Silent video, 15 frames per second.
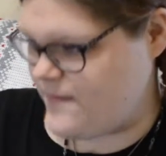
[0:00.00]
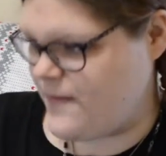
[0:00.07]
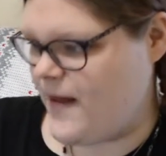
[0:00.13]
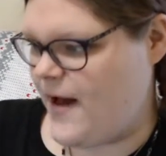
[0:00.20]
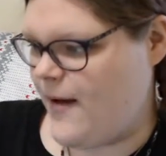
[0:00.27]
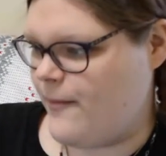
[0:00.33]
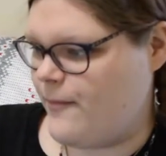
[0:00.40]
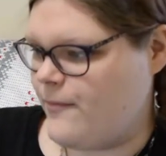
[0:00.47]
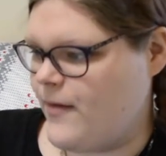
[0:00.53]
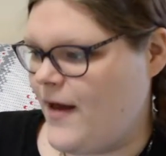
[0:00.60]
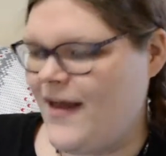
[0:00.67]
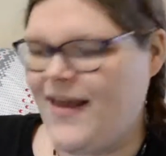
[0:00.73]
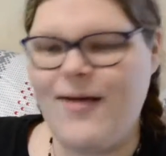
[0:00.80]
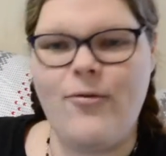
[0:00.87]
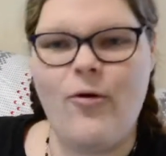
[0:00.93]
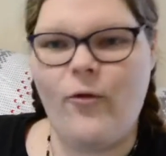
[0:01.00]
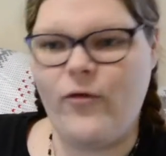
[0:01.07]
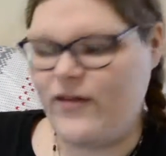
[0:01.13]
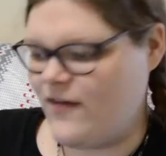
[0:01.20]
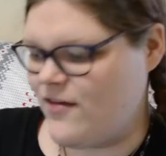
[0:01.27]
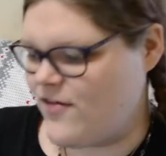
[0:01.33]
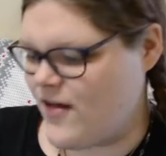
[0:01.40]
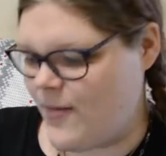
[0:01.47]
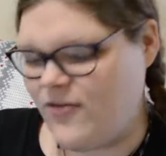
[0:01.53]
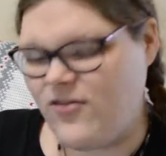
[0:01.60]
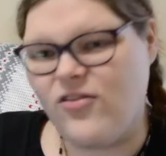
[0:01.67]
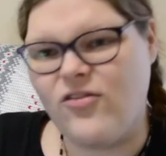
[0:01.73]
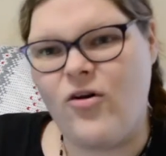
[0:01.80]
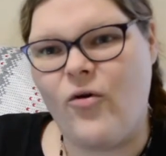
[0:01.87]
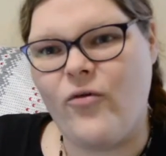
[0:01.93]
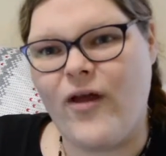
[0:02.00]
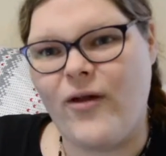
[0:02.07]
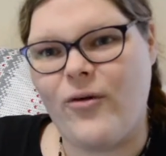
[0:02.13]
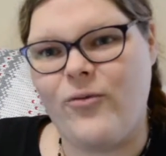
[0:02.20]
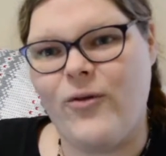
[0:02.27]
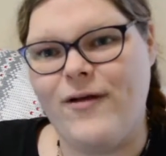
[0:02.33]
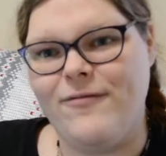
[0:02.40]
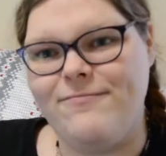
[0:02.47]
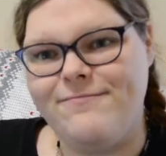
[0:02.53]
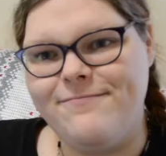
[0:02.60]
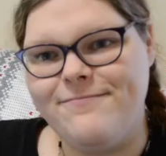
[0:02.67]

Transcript: I keep holding this up. This is Cold 911.